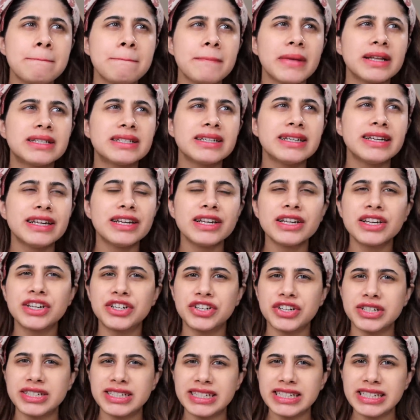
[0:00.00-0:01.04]
It's a little
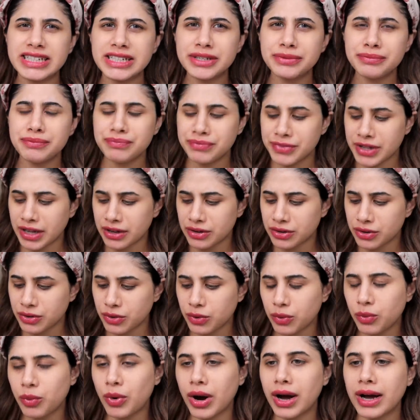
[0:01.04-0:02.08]
gritty. I don't
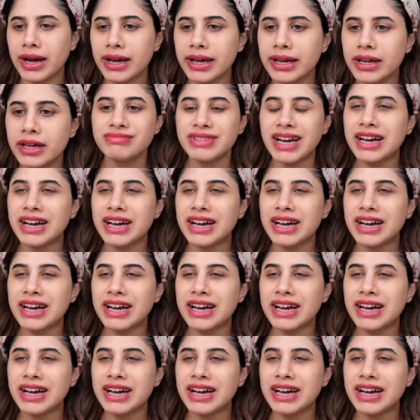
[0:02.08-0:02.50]
know why.